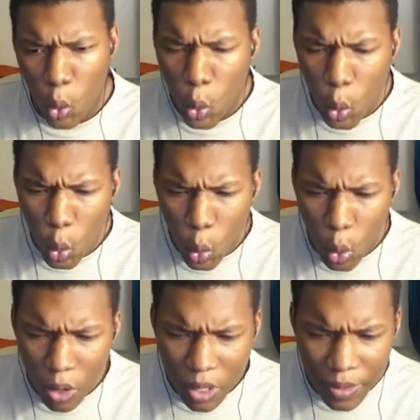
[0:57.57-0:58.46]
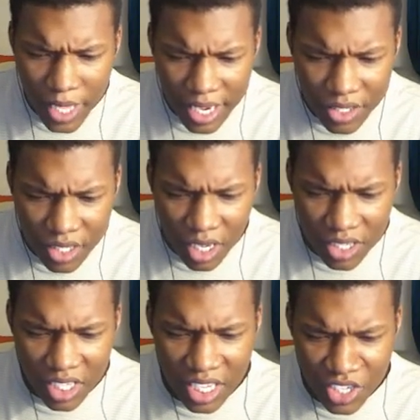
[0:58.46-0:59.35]
Ooh, hold up. That actually
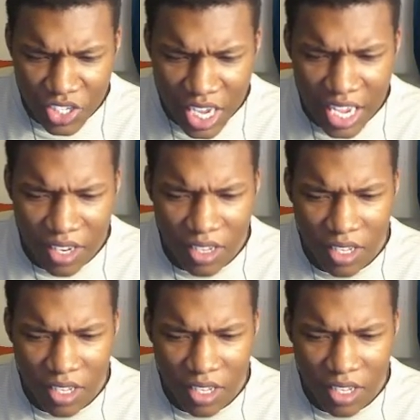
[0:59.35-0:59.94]
a slingshot?